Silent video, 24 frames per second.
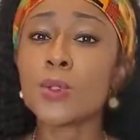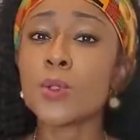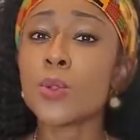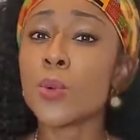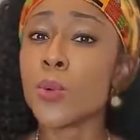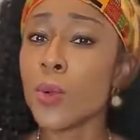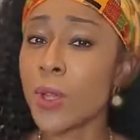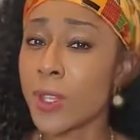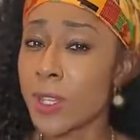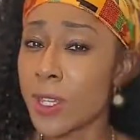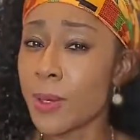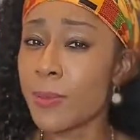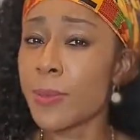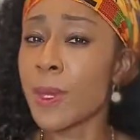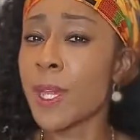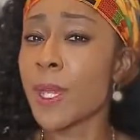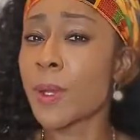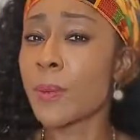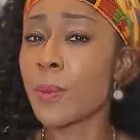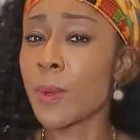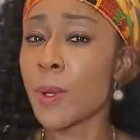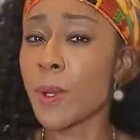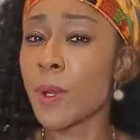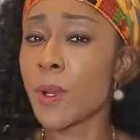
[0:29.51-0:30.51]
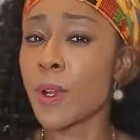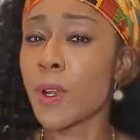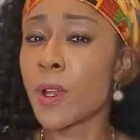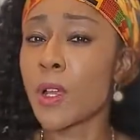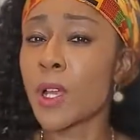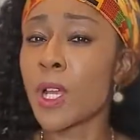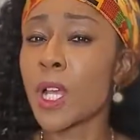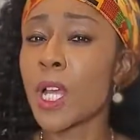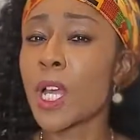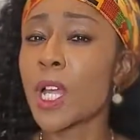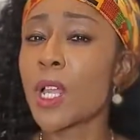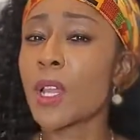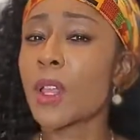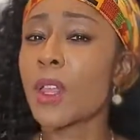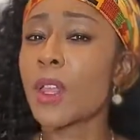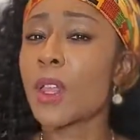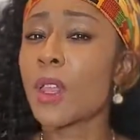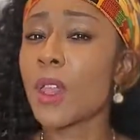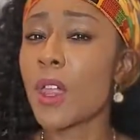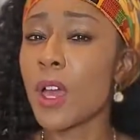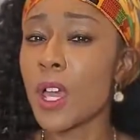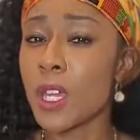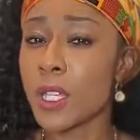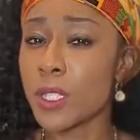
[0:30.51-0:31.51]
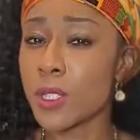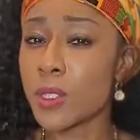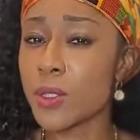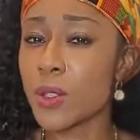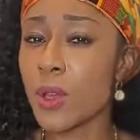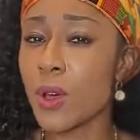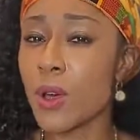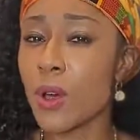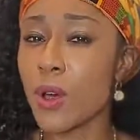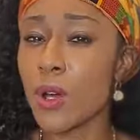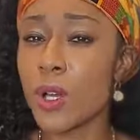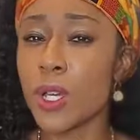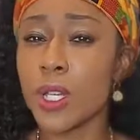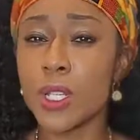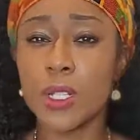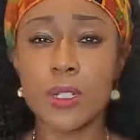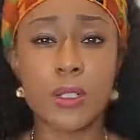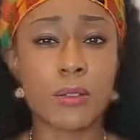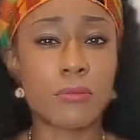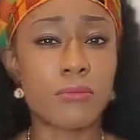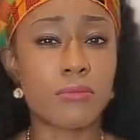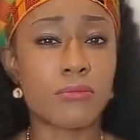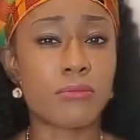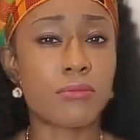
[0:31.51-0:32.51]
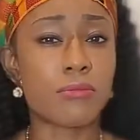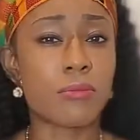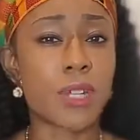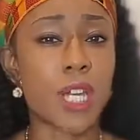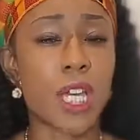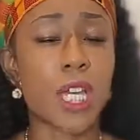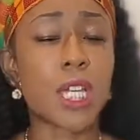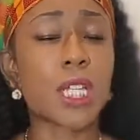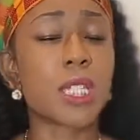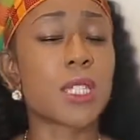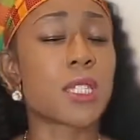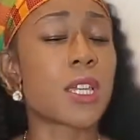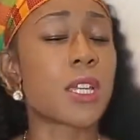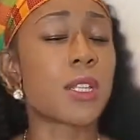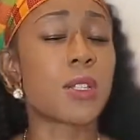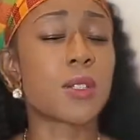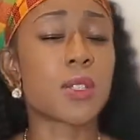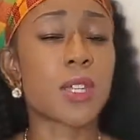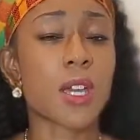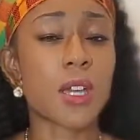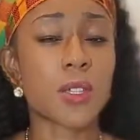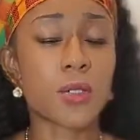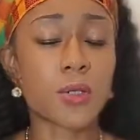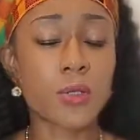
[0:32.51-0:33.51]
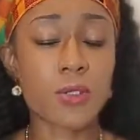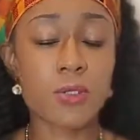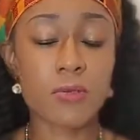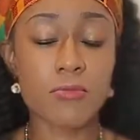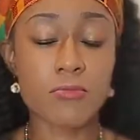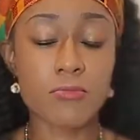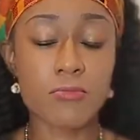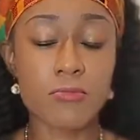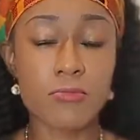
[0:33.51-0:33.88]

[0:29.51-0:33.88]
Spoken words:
toilet paper, Lysol, and hand sanitizer.